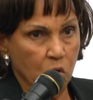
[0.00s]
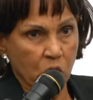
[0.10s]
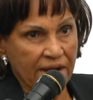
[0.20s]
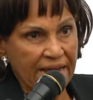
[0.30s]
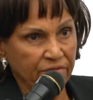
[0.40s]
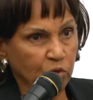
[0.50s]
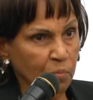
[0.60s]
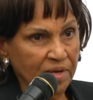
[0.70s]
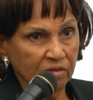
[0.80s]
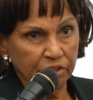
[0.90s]
Or I have 2
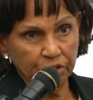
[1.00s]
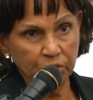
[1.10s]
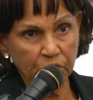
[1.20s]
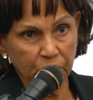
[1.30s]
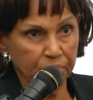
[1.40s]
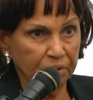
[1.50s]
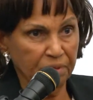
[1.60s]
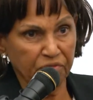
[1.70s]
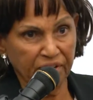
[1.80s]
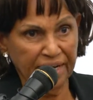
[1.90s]
pairs of shoes, but
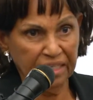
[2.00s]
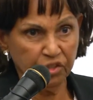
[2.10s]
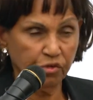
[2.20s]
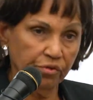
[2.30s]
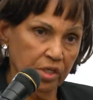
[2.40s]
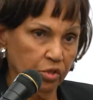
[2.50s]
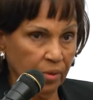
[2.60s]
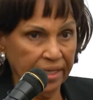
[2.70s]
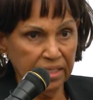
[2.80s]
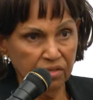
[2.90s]
my friend has 3, so
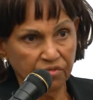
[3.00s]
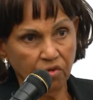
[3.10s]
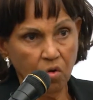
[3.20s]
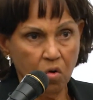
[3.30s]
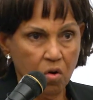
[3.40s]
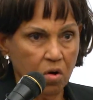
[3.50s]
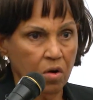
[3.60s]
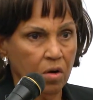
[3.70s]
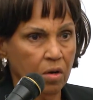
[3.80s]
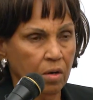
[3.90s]
I need 4.
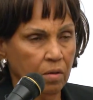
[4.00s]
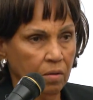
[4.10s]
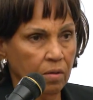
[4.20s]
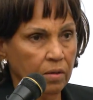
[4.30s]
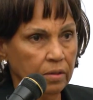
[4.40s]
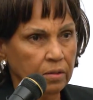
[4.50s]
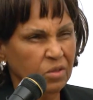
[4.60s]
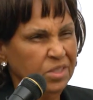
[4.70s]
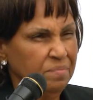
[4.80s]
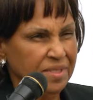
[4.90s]

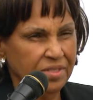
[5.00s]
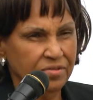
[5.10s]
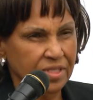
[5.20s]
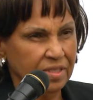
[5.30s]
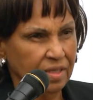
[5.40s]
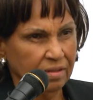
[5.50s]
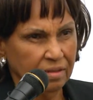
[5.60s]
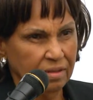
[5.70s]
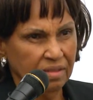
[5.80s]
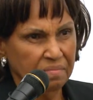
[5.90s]
Those are material things,
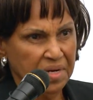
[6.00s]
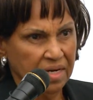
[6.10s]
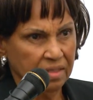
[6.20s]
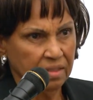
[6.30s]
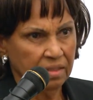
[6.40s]
doesn't matter.